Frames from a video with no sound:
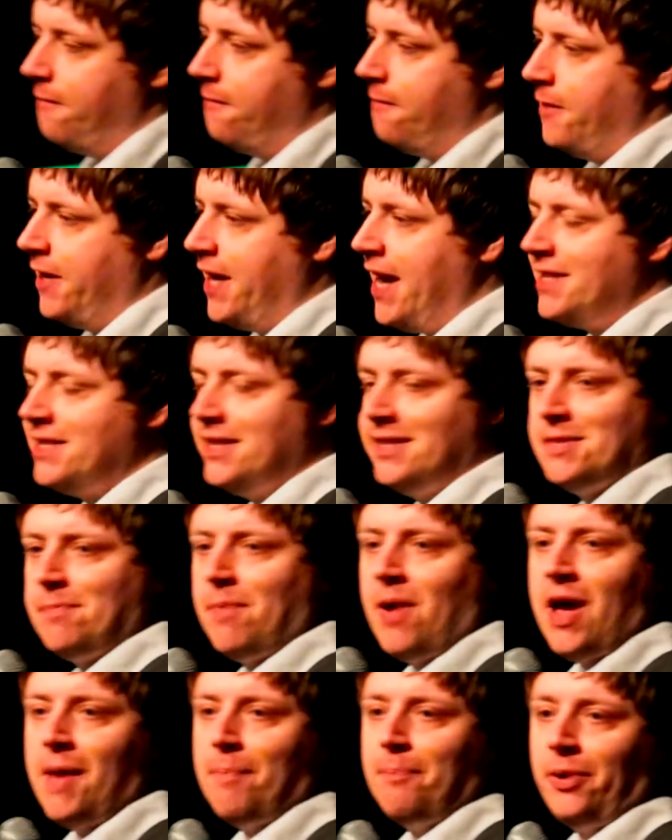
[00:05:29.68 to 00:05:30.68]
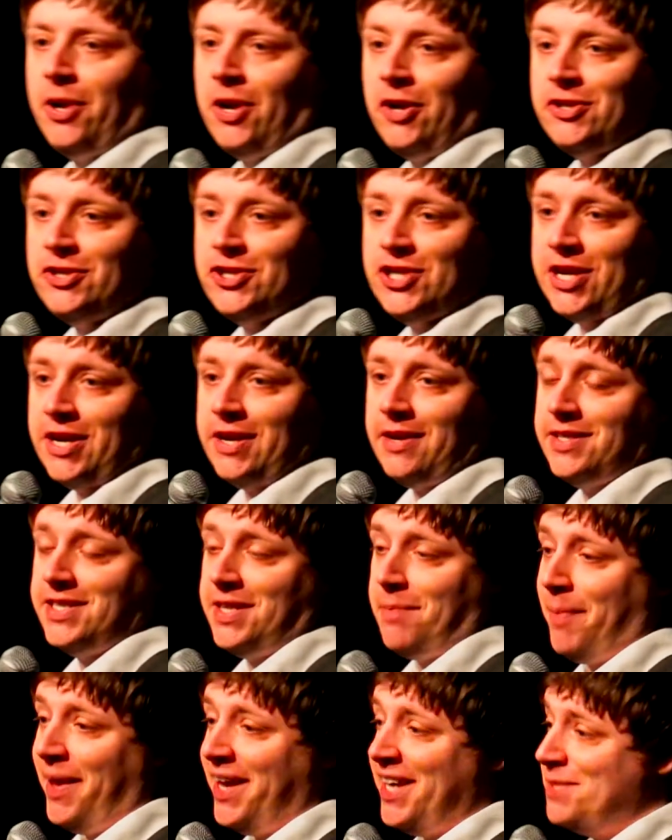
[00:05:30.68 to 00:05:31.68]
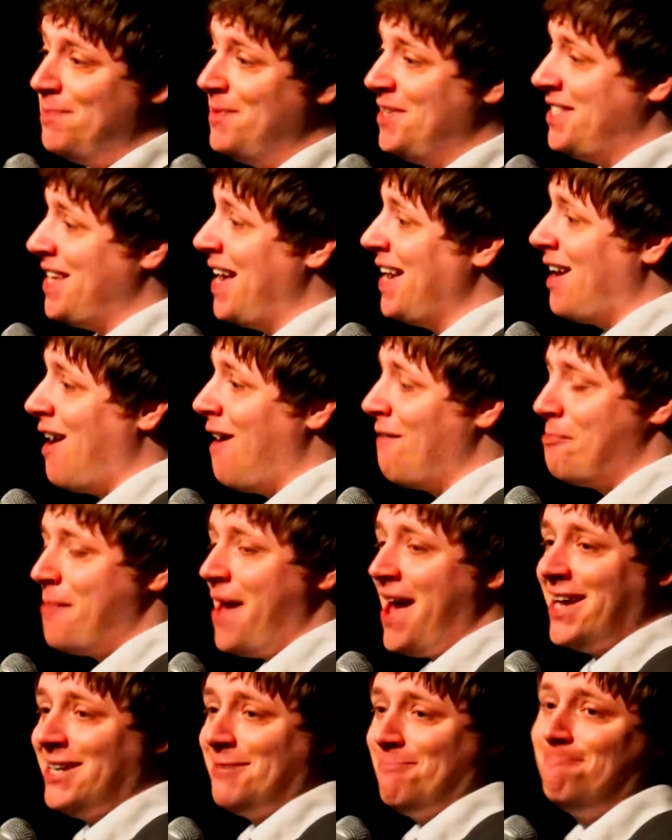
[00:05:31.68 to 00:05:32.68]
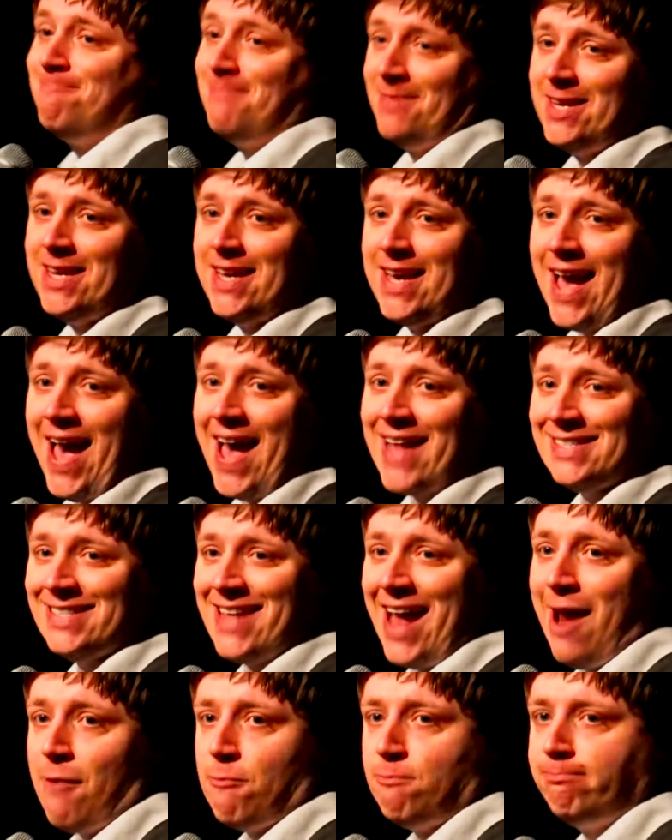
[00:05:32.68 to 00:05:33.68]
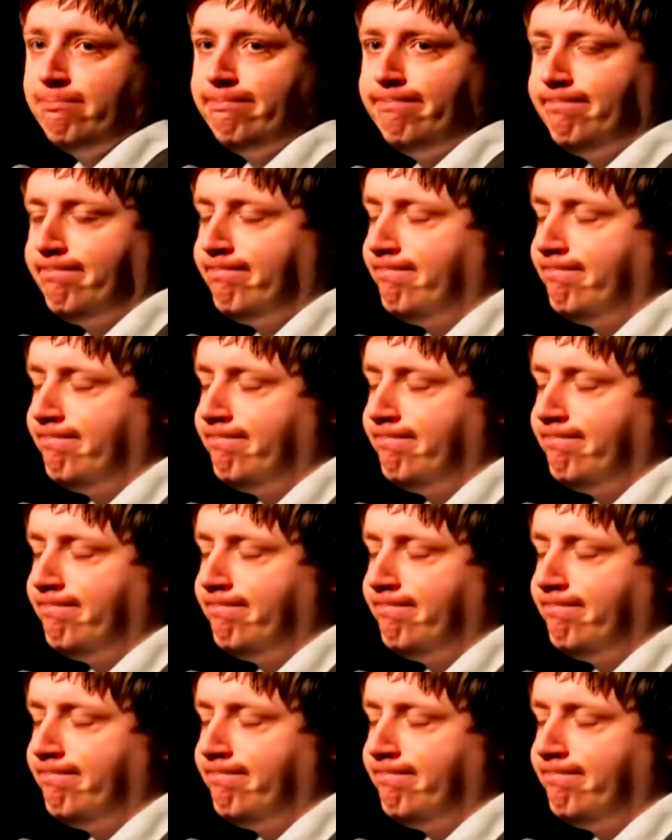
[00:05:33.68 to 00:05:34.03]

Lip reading: Forgetting to buy a plunger is the biggest mistake I've made. Hands down.